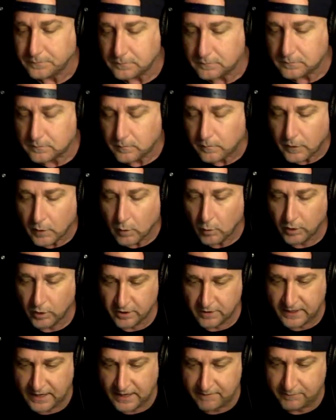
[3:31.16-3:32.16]
When you
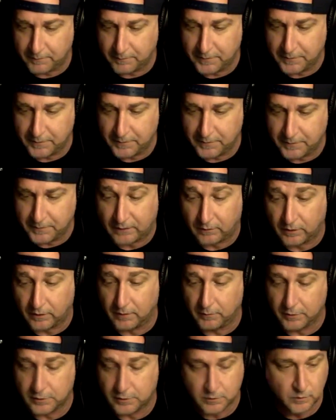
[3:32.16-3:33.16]
came from his background,
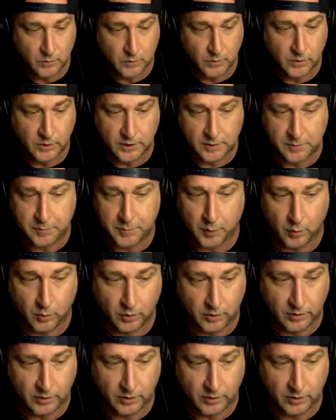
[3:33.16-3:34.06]
which was really poor and